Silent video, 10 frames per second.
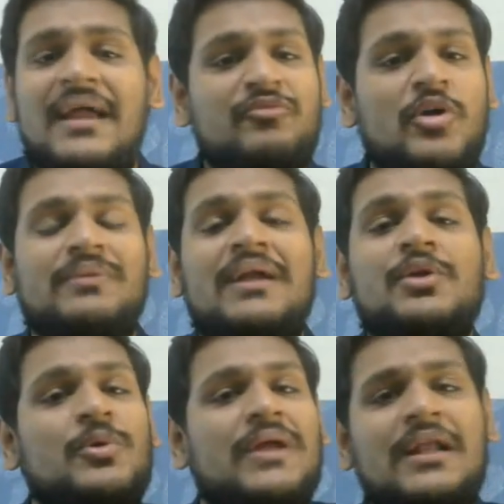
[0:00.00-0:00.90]
And from that
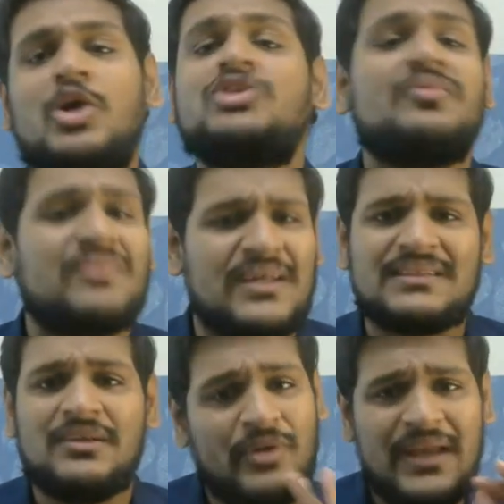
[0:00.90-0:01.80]
you will get lots of things.
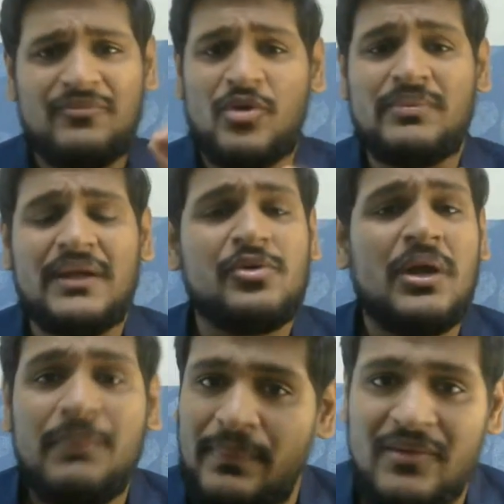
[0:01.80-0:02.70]
Okay. And from that you
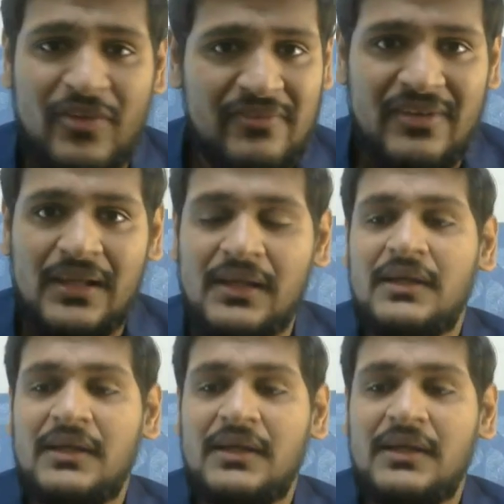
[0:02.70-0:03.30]
can prepare very well.